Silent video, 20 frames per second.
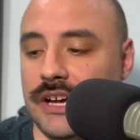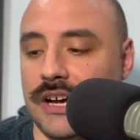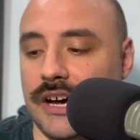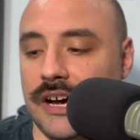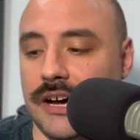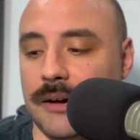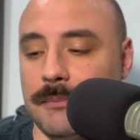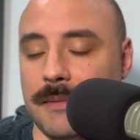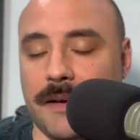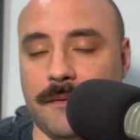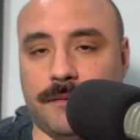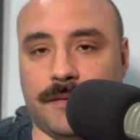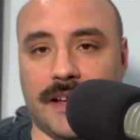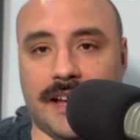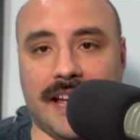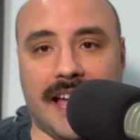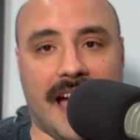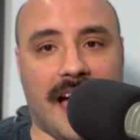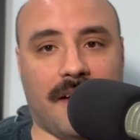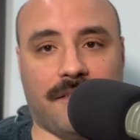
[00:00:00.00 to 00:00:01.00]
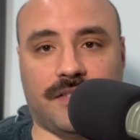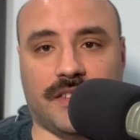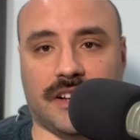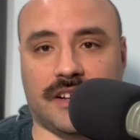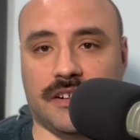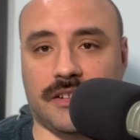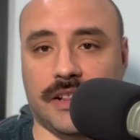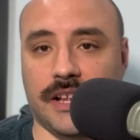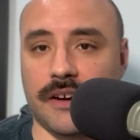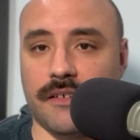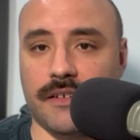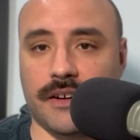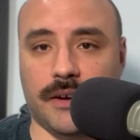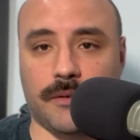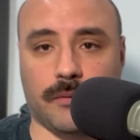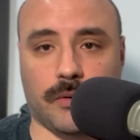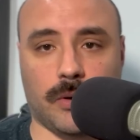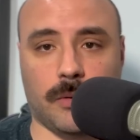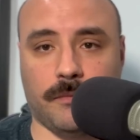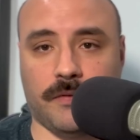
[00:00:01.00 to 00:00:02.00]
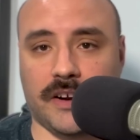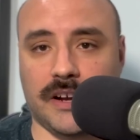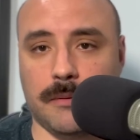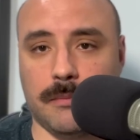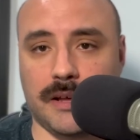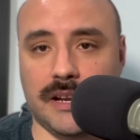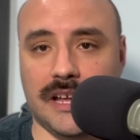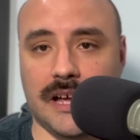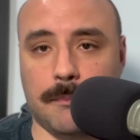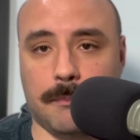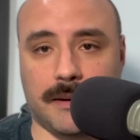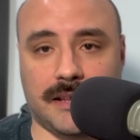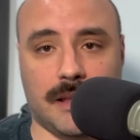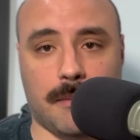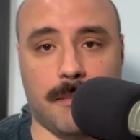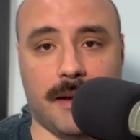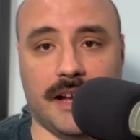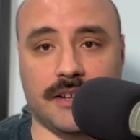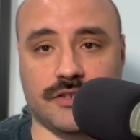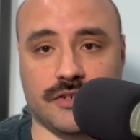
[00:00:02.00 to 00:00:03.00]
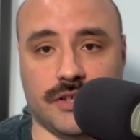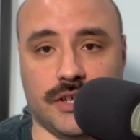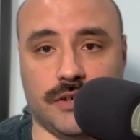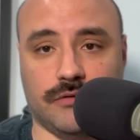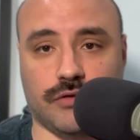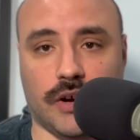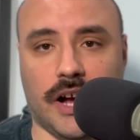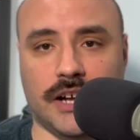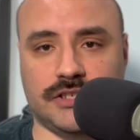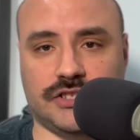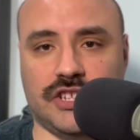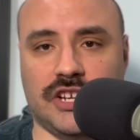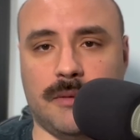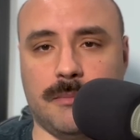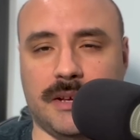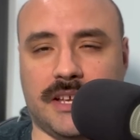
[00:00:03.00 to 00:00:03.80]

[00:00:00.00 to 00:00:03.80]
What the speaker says: if they have to clear any room for anybody up on the major league roster,